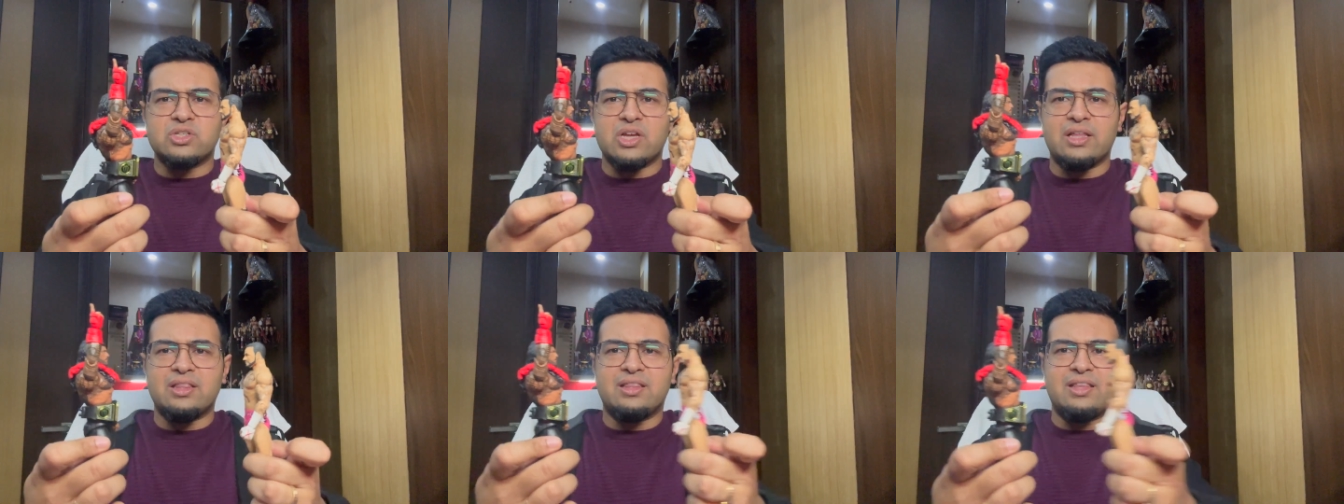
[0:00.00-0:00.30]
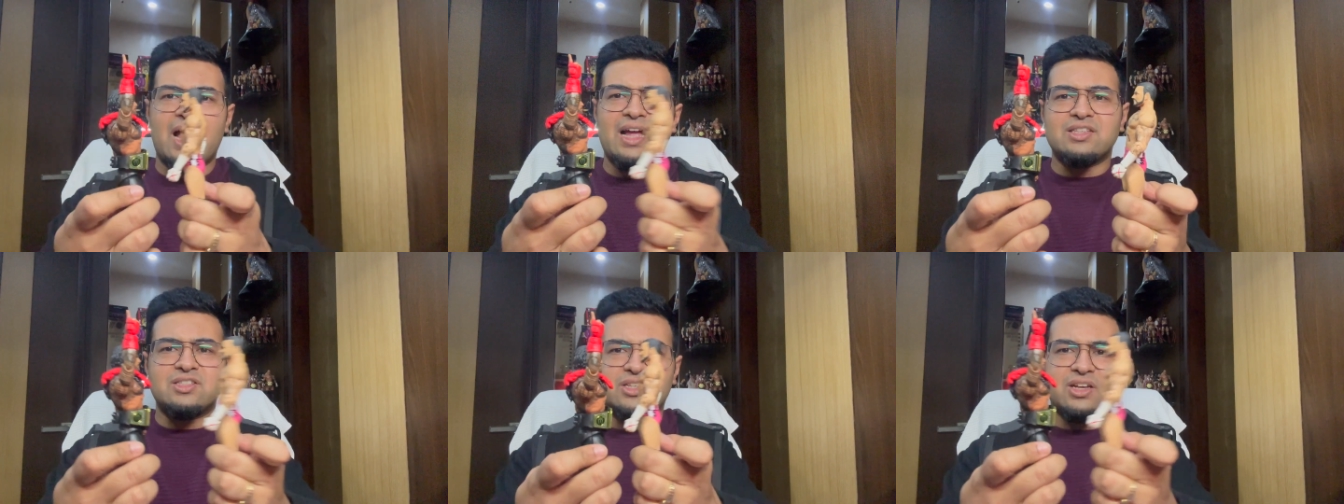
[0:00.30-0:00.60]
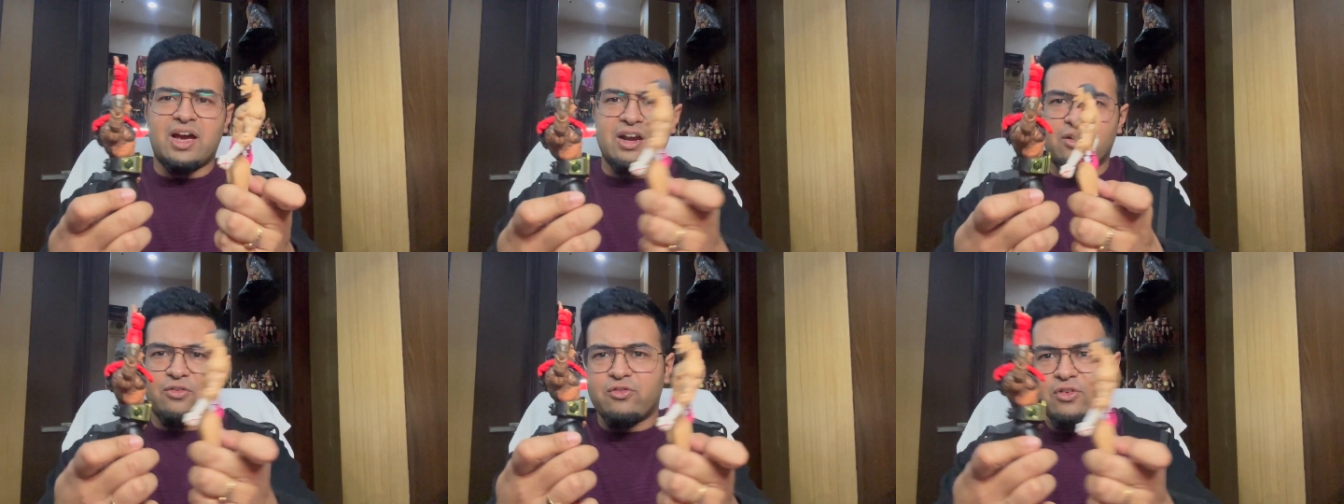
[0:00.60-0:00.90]
and that's
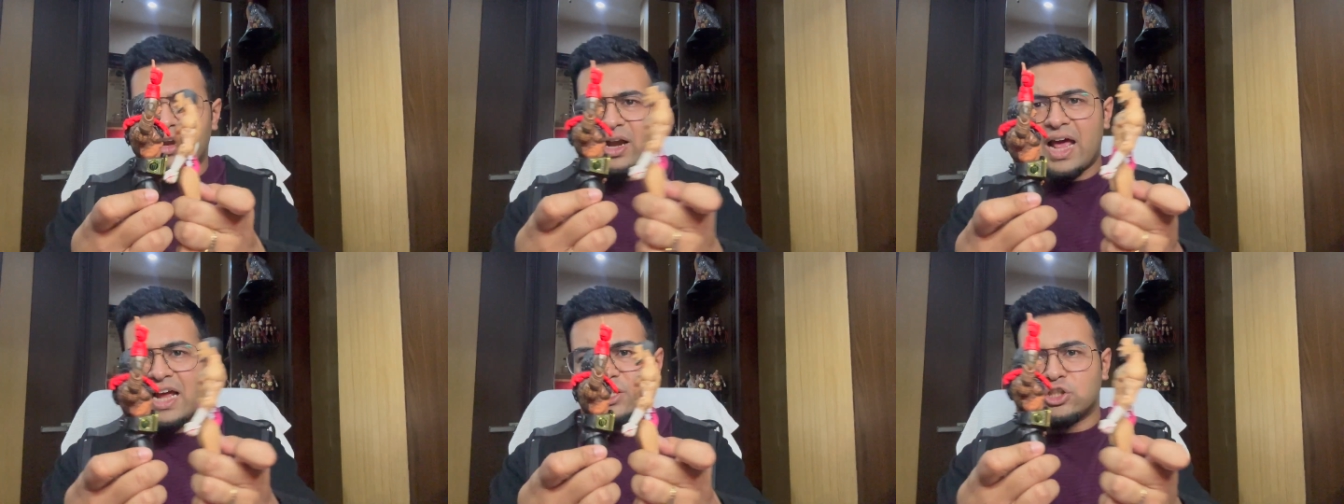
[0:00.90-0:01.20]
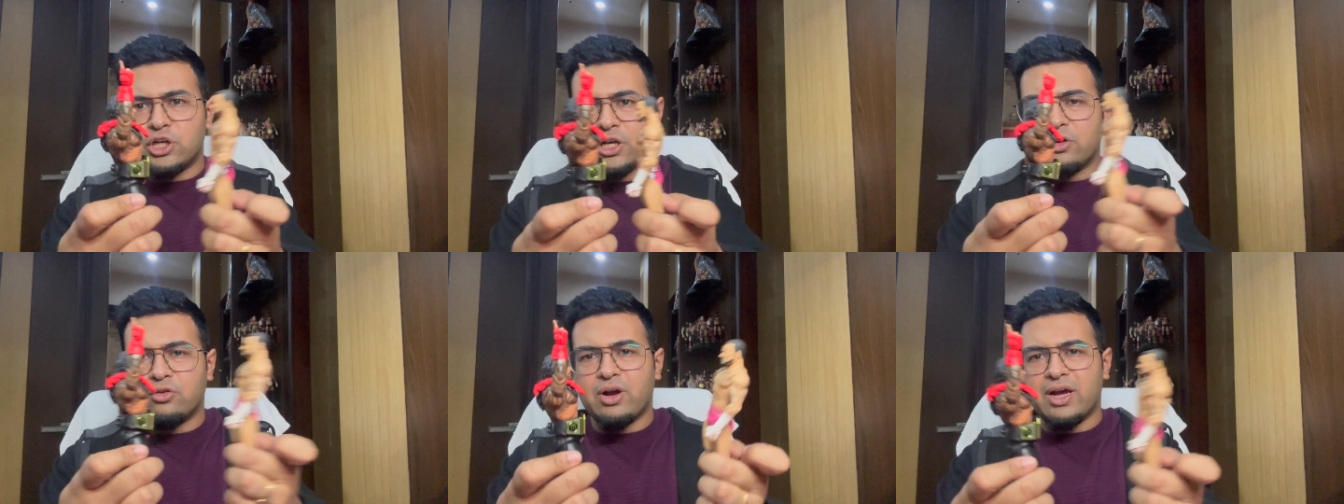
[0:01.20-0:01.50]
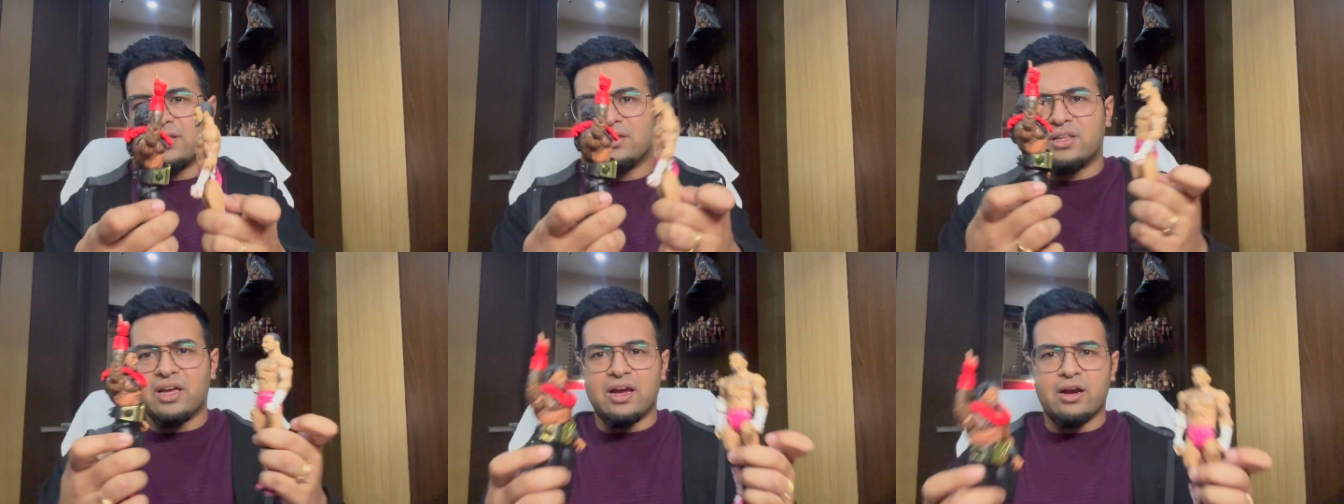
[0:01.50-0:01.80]
kind of clashing
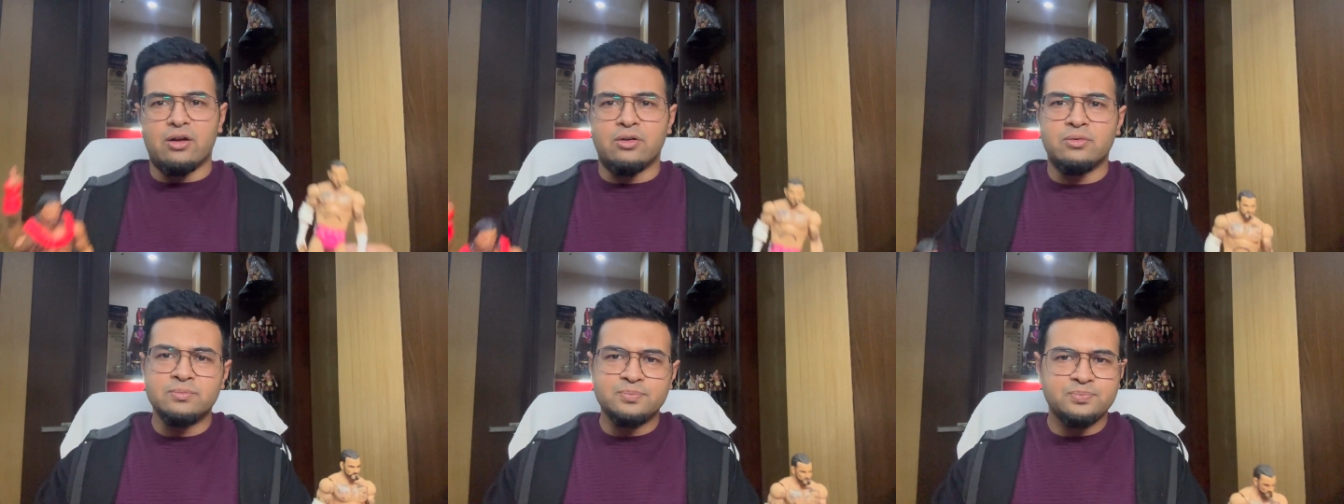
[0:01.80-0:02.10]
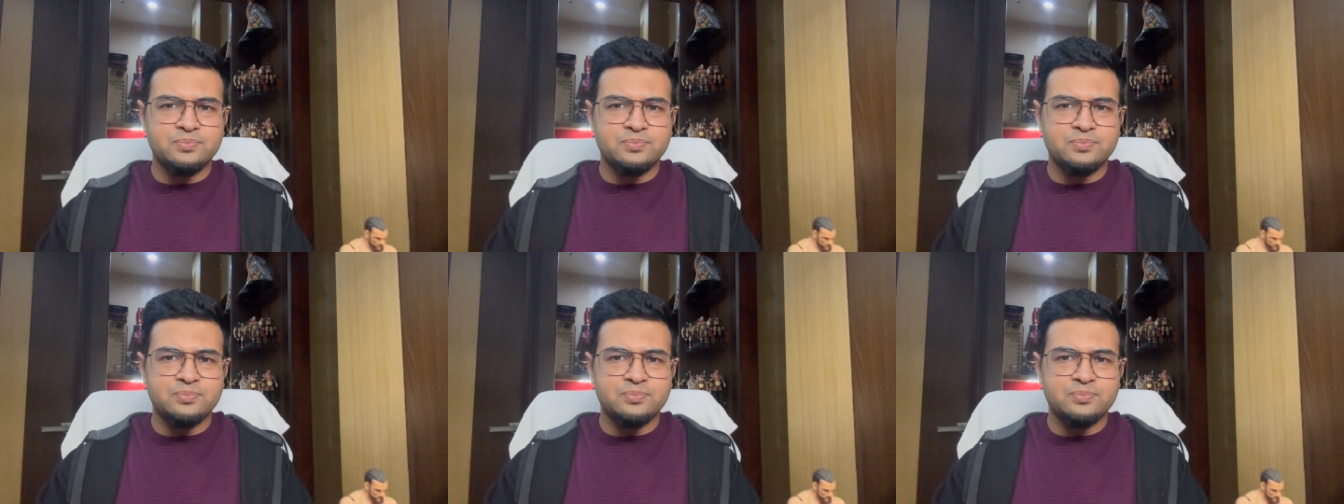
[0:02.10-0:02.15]
right there.